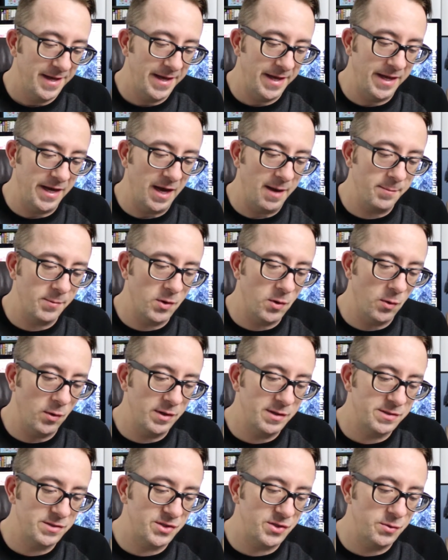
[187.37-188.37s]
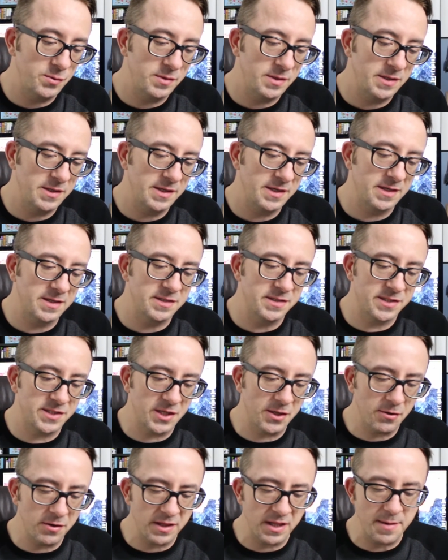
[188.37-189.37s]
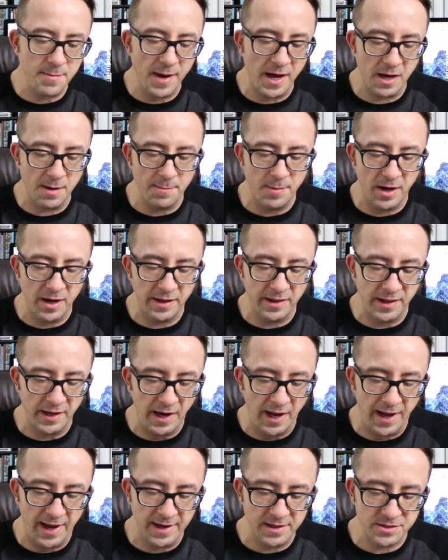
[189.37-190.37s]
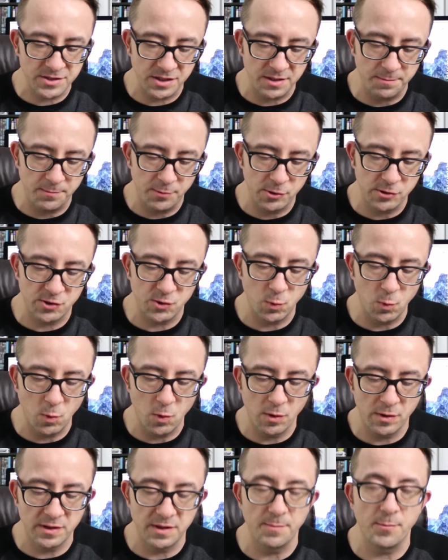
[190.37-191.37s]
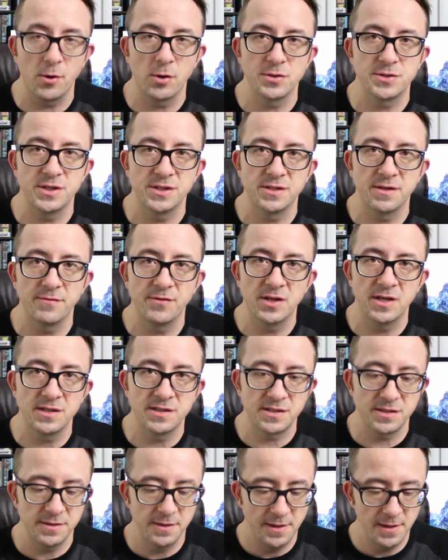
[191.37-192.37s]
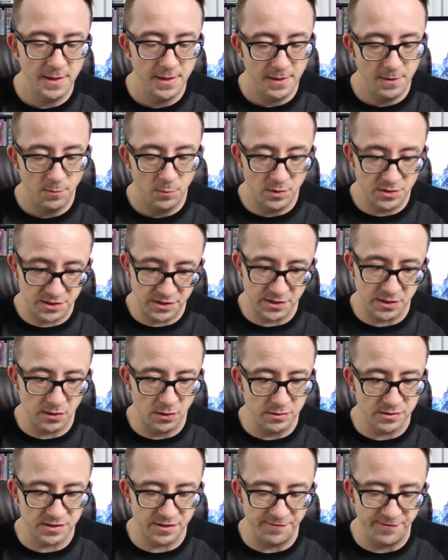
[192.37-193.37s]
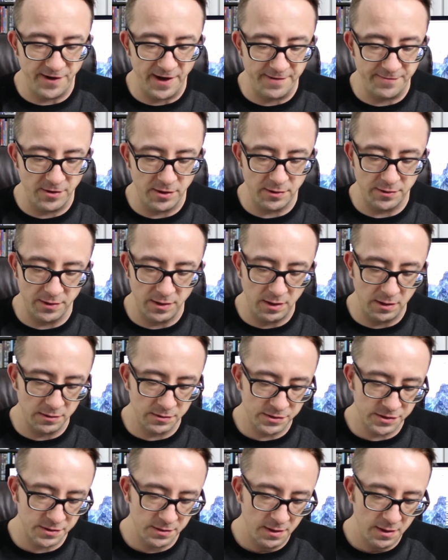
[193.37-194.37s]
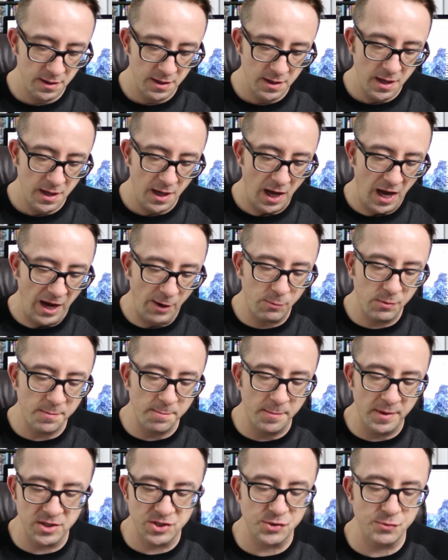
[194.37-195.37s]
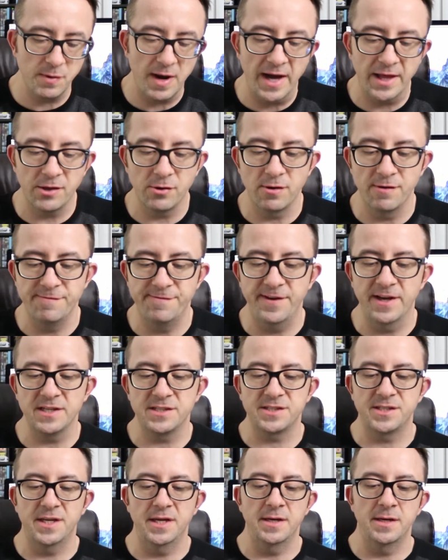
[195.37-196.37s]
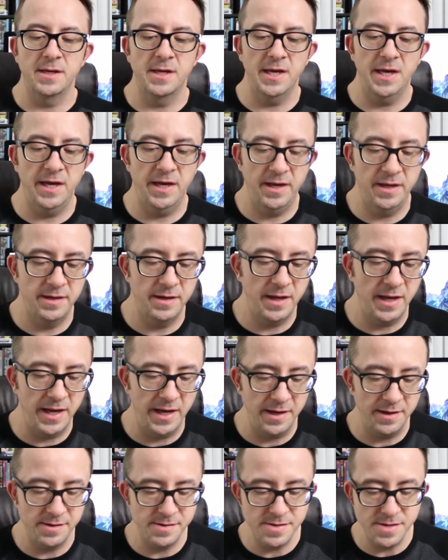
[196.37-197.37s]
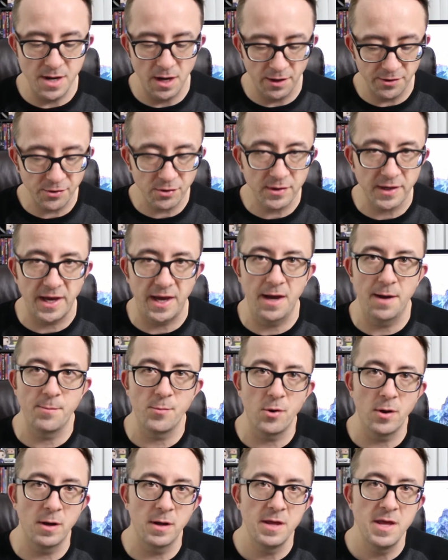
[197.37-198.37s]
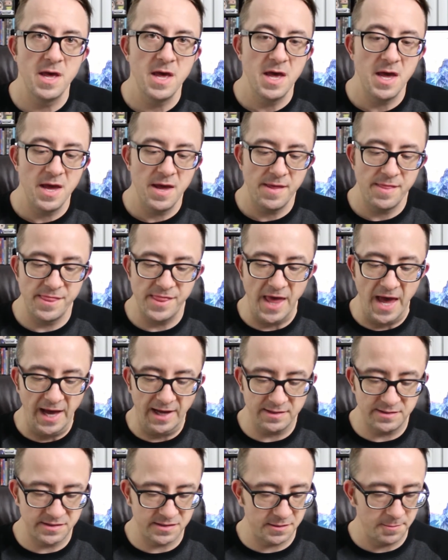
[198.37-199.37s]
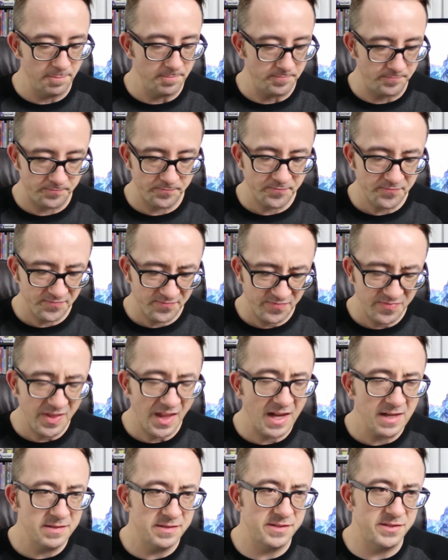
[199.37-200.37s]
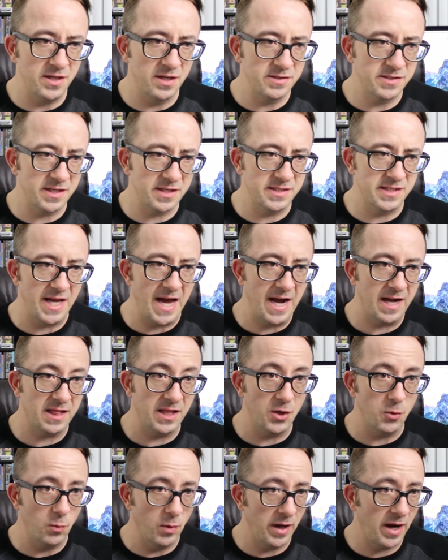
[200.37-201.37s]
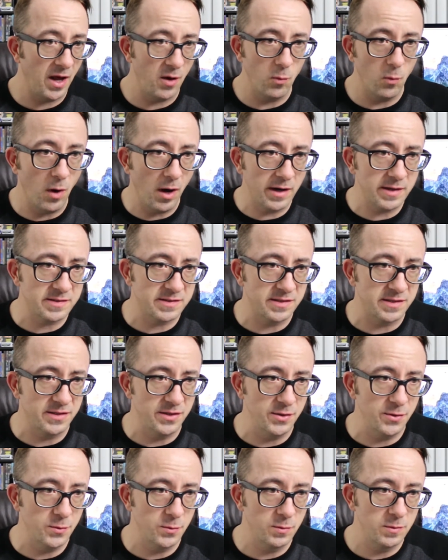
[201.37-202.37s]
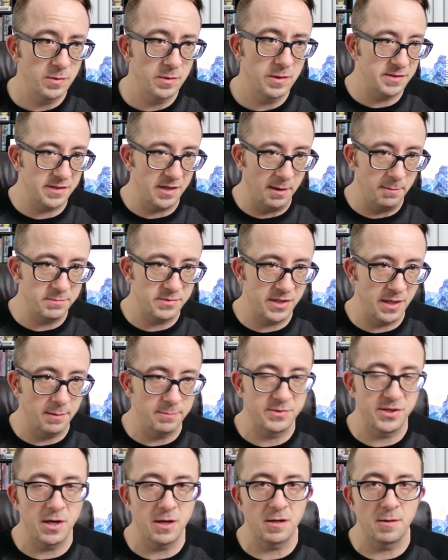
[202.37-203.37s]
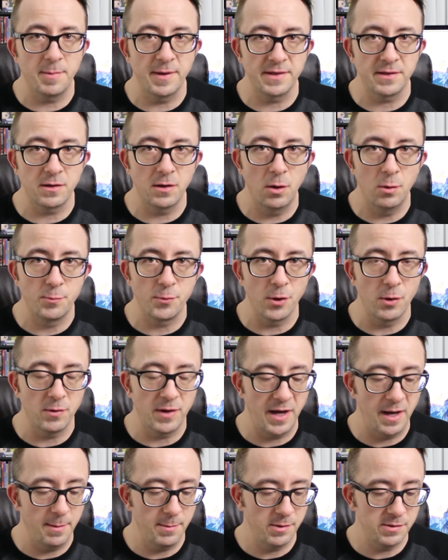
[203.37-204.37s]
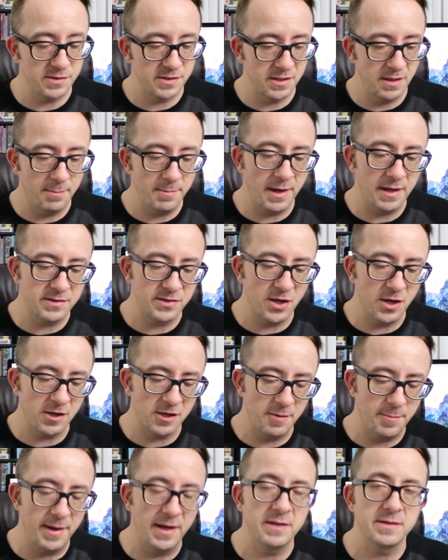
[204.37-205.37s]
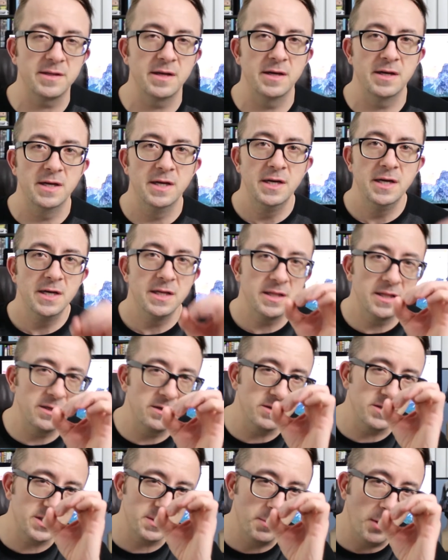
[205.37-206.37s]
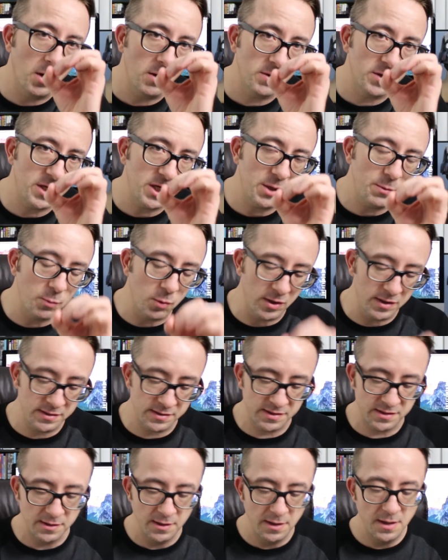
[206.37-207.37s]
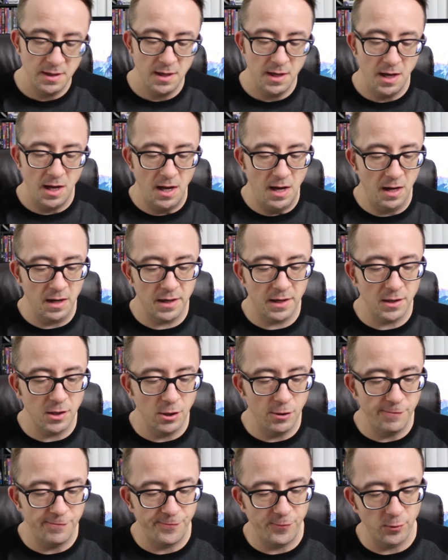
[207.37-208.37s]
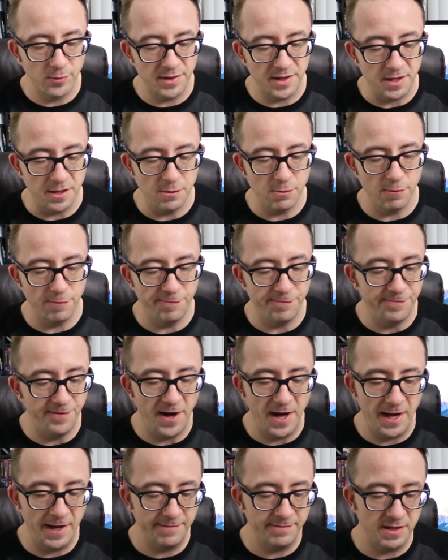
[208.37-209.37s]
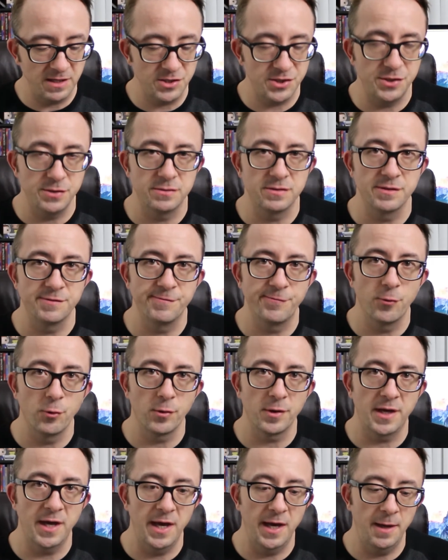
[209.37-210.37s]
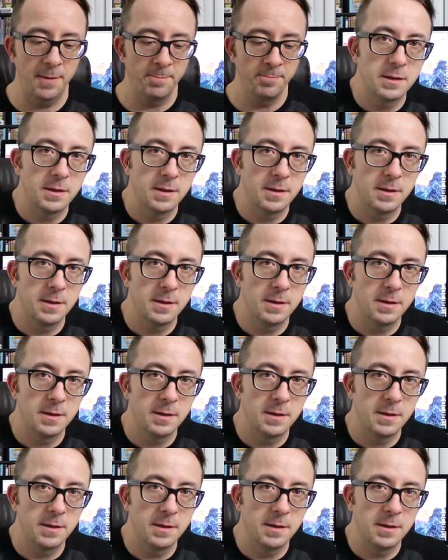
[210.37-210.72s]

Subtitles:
And I'm going to, considering the amount of money that I actually put toward the purchase of this, which is close to $500, I would much rather invest it in another camera that does exactly what I want it to do. And I'm talking about the GoPro cameras, and I'm not talking about the little small cube ones. I'm going to go for the Hero 5 that shoots in 4K.